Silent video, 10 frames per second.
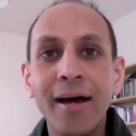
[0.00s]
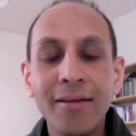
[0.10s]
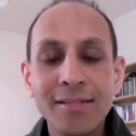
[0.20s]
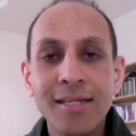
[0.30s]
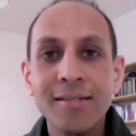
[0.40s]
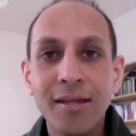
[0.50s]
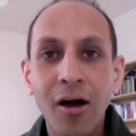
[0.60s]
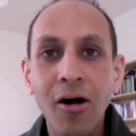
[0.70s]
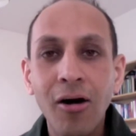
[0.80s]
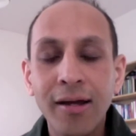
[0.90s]
out that says the
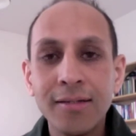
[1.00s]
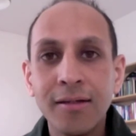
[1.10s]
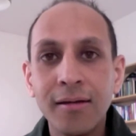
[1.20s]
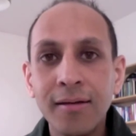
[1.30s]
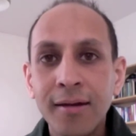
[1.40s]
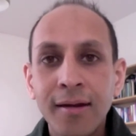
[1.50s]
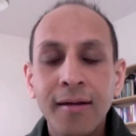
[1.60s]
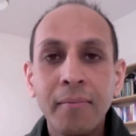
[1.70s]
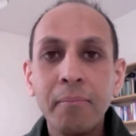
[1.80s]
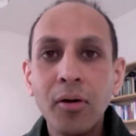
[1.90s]
heart is a
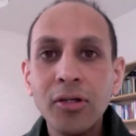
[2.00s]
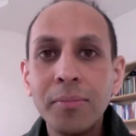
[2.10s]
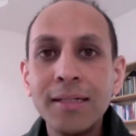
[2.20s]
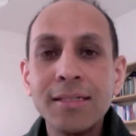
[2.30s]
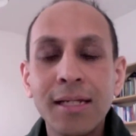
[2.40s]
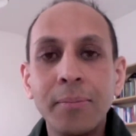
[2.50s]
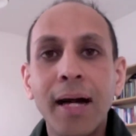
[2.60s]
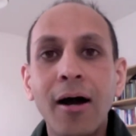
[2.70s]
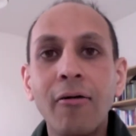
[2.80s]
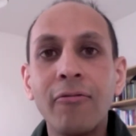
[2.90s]
monumentally
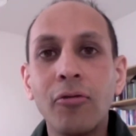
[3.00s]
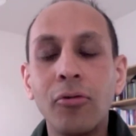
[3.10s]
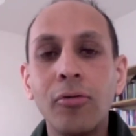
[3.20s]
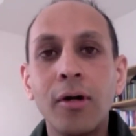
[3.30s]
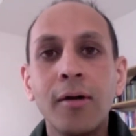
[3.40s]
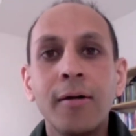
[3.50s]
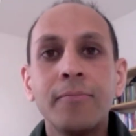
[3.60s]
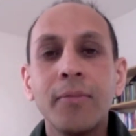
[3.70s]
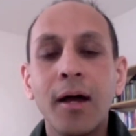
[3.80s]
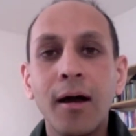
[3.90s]
powerful,
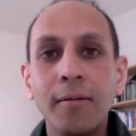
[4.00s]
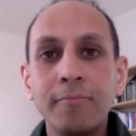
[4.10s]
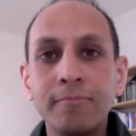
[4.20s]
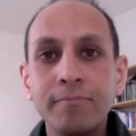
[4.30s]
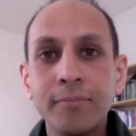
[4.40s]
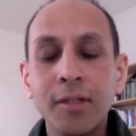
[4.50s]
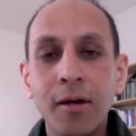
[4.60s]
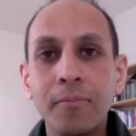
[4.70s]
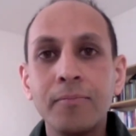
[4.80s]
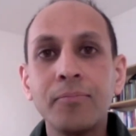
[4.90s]

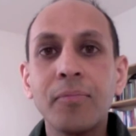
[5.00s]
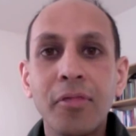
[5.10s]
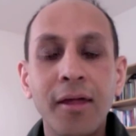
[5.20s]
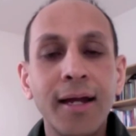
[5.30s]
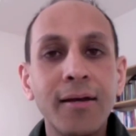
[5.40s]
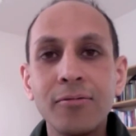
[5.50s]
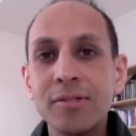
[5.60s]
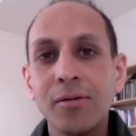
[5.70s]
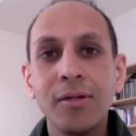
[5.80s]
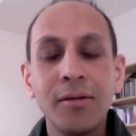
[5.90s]
thing. And
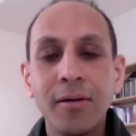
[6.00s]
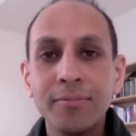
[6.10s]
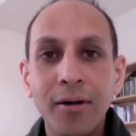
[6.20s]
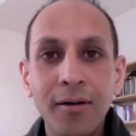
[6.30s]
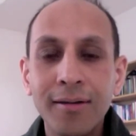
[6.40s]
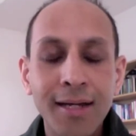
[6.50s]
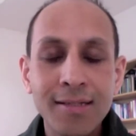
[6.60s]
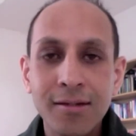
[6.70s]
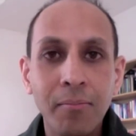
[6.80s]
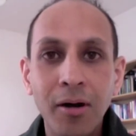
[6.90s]
also,
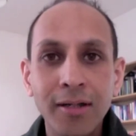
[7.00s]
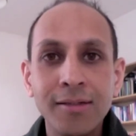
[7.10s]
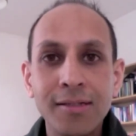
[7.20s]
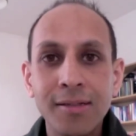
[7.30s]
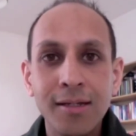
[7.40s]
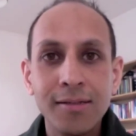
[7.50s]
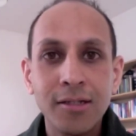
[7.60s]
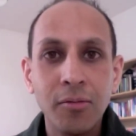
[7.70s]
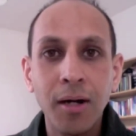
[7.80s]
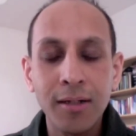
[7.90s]
yes, our mind is
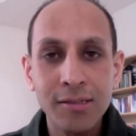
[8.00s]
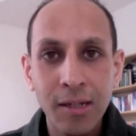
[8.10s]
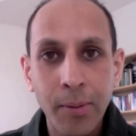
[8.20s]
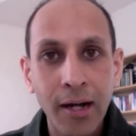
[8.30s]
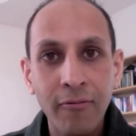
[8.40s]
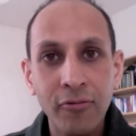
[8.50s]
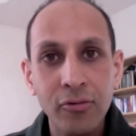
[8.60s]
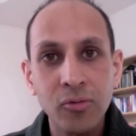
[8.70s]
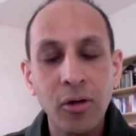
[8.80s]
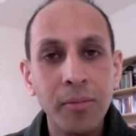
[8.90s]
humongously powerful
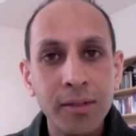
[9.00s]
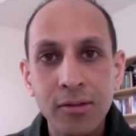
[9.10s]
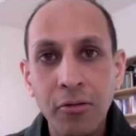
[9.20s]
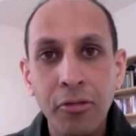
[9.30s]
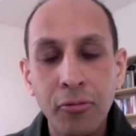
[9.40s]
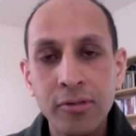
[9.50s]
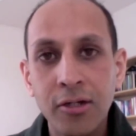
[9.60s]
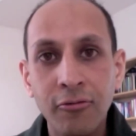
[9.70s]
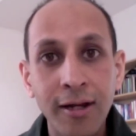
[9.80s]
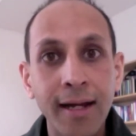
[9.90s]
as well, because our thoughts are
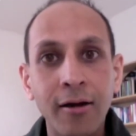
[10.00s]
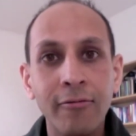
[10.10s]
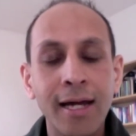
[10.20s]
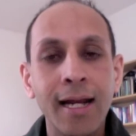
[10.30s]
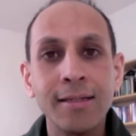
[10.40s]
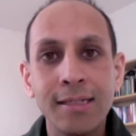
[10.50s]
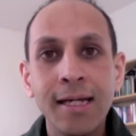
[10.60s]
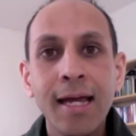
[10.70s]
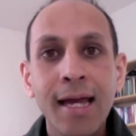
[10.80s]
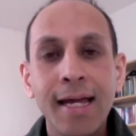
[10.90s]
creating our reality,
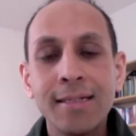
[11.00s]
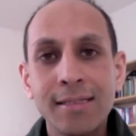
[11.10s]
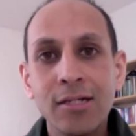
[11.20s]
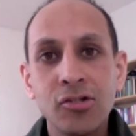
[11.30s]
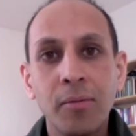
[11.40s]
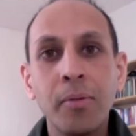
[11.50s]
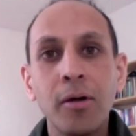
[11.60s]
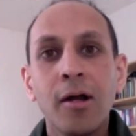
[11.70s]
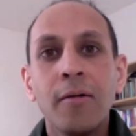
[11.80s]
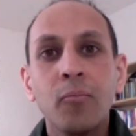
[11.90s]
etc.
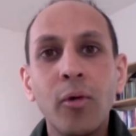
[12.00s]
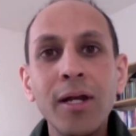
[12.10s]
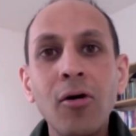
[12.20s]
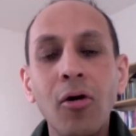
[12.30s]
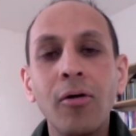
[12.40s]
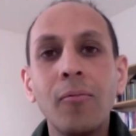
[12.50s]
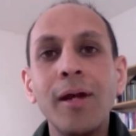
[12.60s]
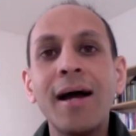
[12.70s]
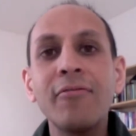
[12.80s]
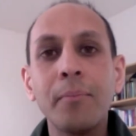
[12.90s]
But we
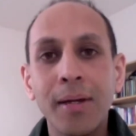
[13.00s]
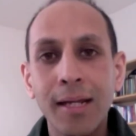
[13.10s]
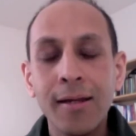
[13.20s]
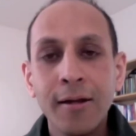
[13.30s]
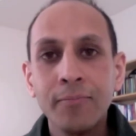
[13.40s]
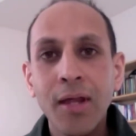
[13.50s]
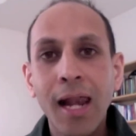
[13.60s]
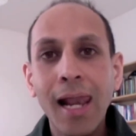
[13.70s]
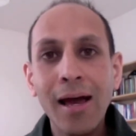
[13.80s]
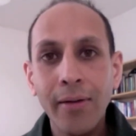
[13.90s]
haven't been
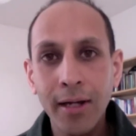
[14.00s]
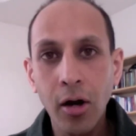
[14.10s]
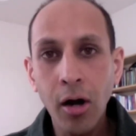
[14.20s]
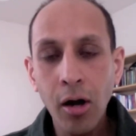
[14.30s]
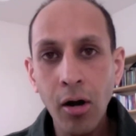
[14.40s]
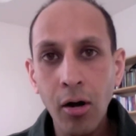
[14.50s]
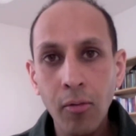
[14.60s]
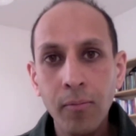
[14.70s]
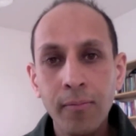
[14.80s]
allowing our heart,